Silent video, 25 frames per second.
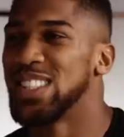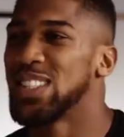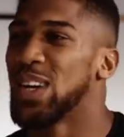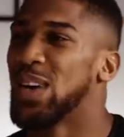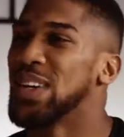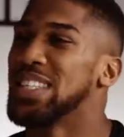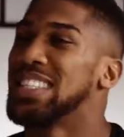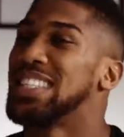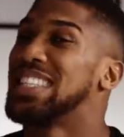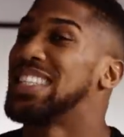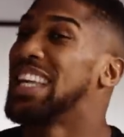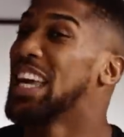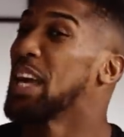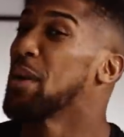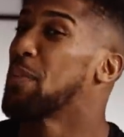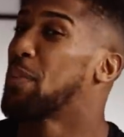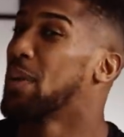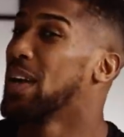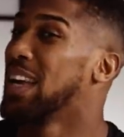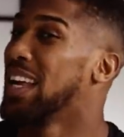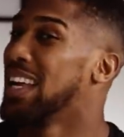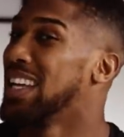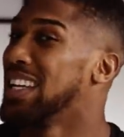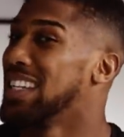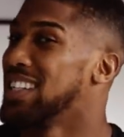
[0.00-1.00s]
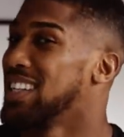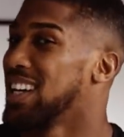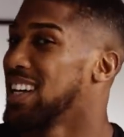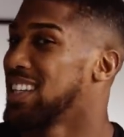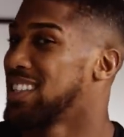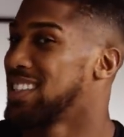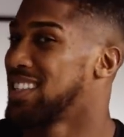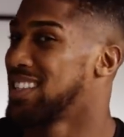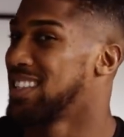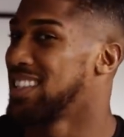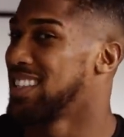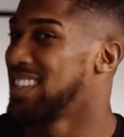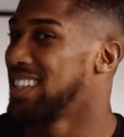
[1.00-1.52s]
So it's deeper mm. than
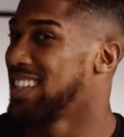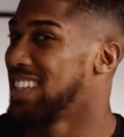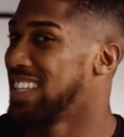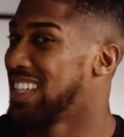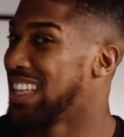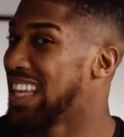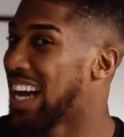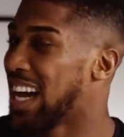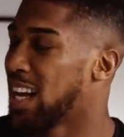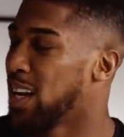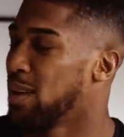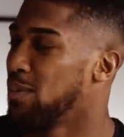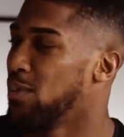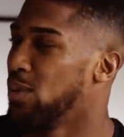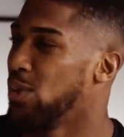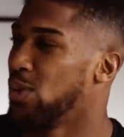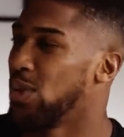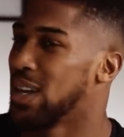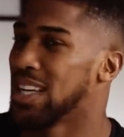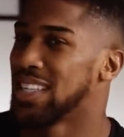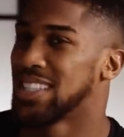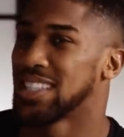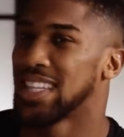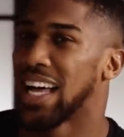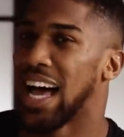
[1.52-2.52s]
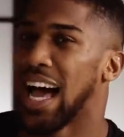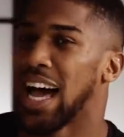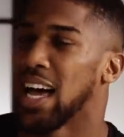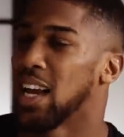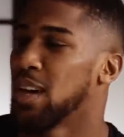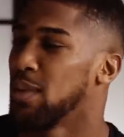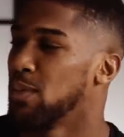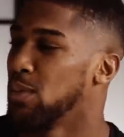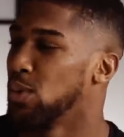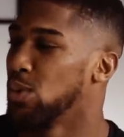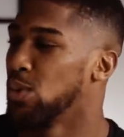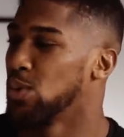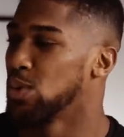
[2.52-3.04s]
just okay. the animal. It's the
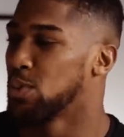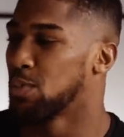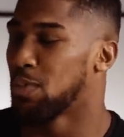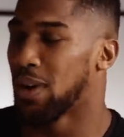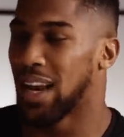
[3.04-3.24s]
animal's